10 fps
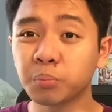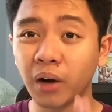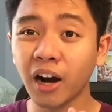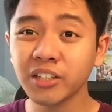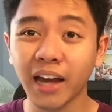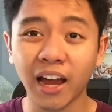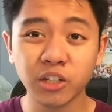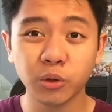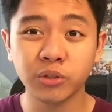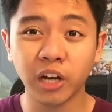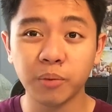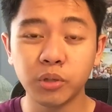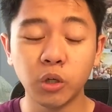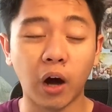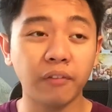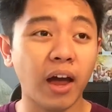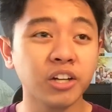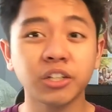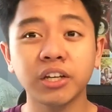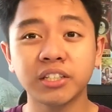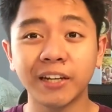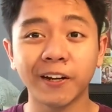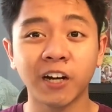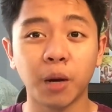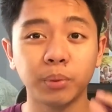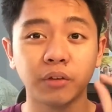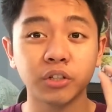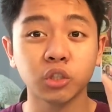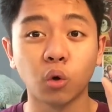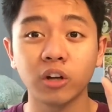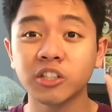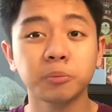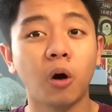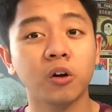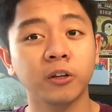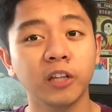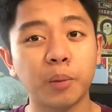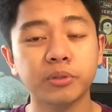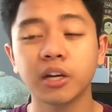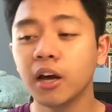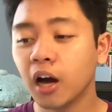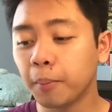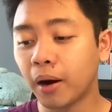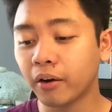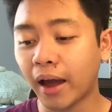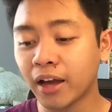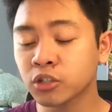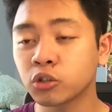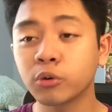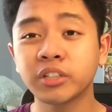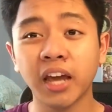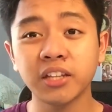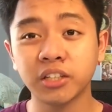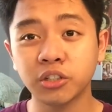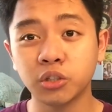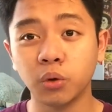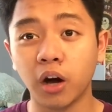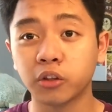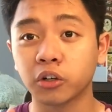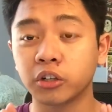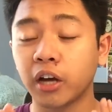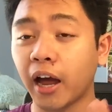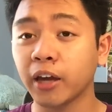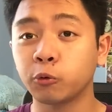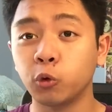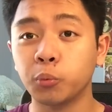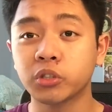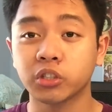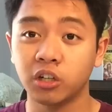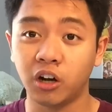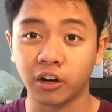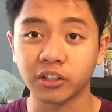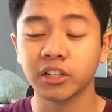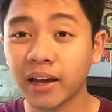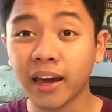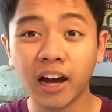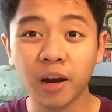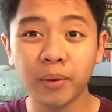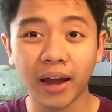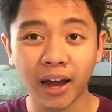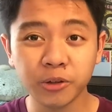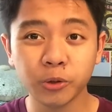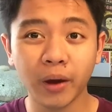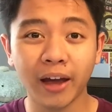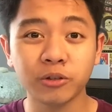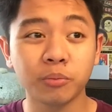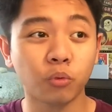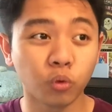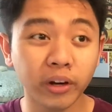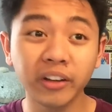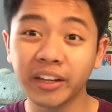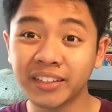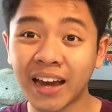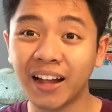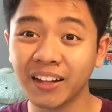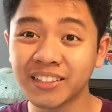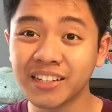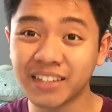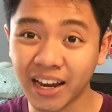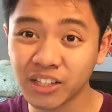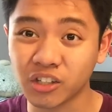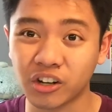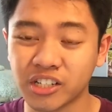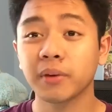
prior to ASTRO's debut, I've actually seen a couple of short, small clips about ASTRO dancing to other guy group songs. And I gotta admit, ASTRO has some really talented dancers.